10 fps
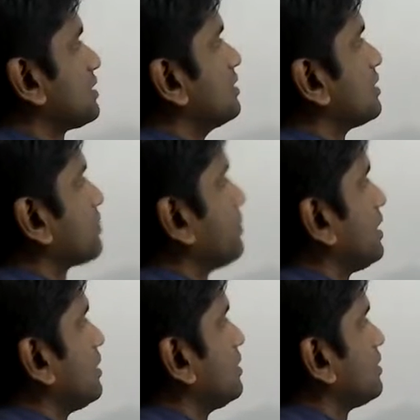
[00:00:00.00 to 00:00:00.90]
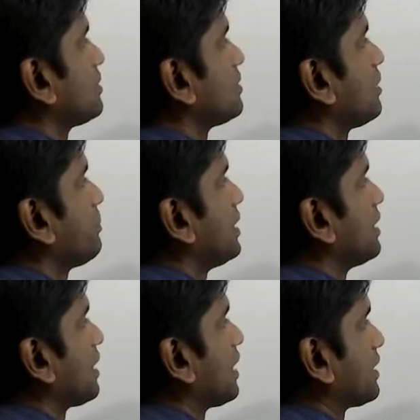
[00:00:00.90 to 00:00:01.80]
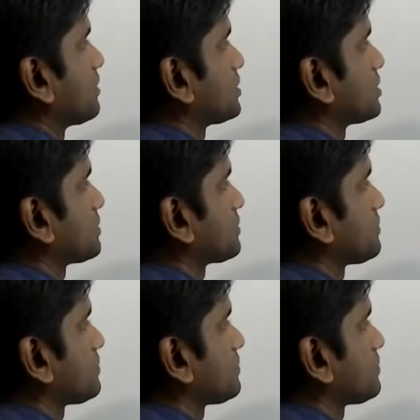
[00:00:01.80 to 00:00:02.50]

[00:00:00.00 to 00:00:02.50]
here mean the P&L items.